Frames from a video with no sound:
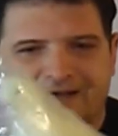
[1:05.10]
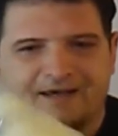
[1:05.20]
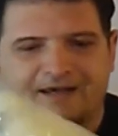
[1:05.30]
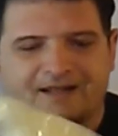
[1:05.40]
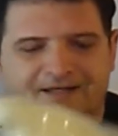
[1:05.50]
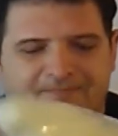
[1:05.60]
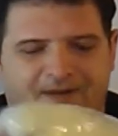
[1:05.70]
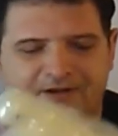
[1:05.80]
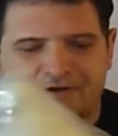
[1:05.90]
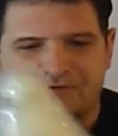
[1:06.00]
and it's
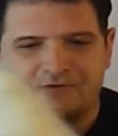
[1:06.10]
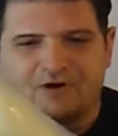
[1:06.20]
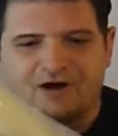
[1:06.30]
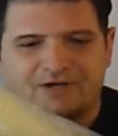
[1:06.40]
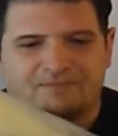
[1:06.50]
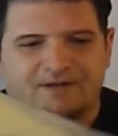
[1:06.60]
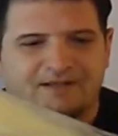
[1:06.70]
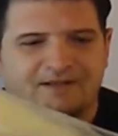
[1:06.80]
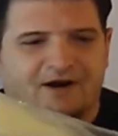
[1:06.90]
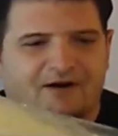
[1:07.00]
my new
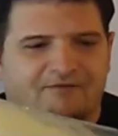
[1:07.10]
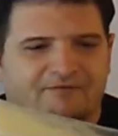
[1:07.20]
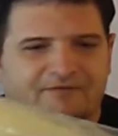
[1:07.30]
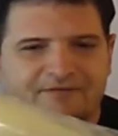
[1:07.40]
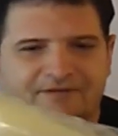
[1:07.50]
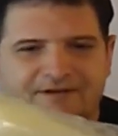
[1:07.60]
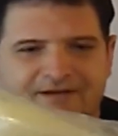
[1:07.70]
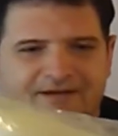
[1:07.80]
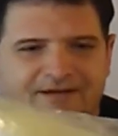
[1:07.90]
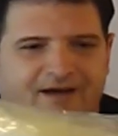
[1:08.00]
Doshman Dove.
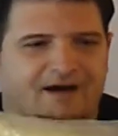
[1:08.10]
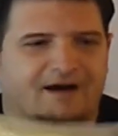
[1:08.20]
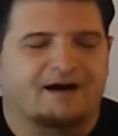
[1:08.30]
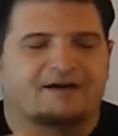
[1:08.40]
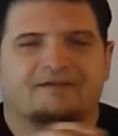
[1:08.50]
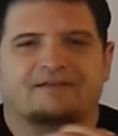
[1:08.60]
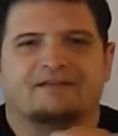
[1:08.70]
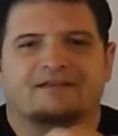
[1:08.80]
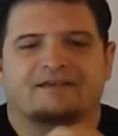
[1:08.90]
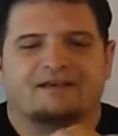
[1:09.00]

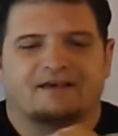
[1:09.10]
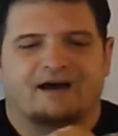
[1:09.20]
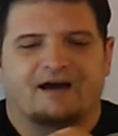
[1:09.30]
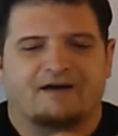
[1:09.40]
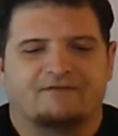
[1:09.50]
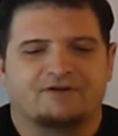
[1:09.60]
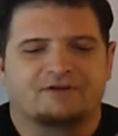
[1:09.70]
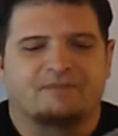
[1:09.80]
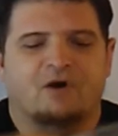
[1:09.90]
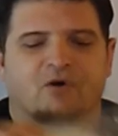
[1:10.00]
I've
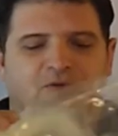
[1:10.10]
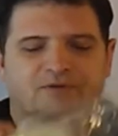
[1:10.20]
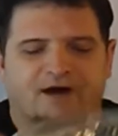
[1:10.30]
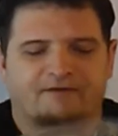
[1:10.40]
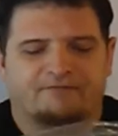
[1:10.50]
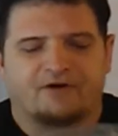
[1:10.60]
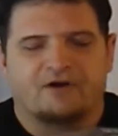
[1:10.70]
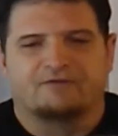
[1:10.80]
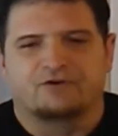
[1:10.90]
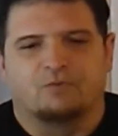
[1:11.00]
used my old Dove for
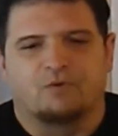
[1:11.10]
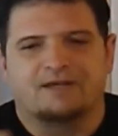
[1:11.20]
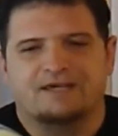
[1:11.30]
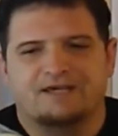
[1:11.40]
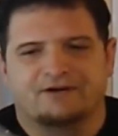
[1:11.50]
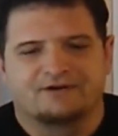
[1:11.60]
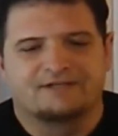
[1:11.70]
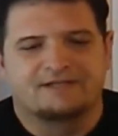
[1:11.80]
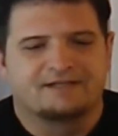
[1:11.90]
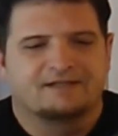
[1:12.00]
over 20
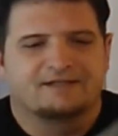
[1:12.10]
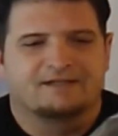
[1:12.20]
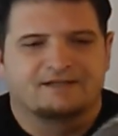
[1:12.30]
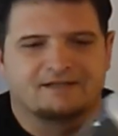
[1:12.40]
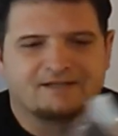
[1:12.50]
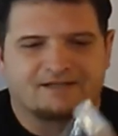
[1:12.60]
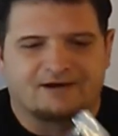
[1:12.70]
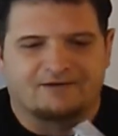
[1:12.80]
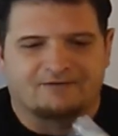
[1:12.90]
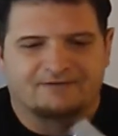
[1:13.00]
years,
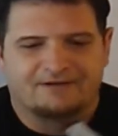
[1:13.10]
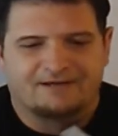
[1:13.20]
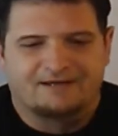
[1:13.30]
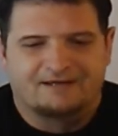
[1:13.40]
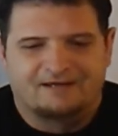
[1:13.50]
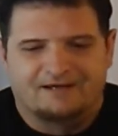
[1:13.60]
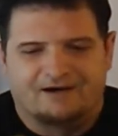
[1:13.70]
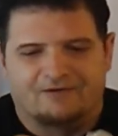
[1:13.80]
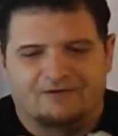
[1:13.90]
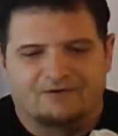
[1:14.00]
so
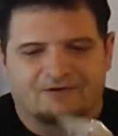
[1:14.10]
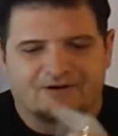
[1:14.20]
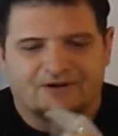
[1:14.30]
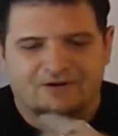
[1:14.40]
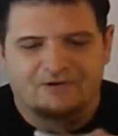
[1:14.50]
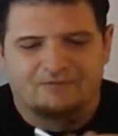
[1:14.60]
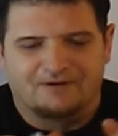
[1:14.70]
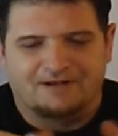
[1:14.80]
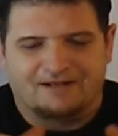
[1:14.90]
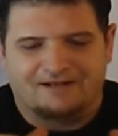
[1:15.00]
I ordered a new one,
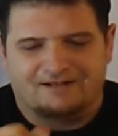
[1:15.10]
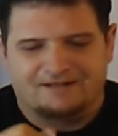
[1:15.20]
and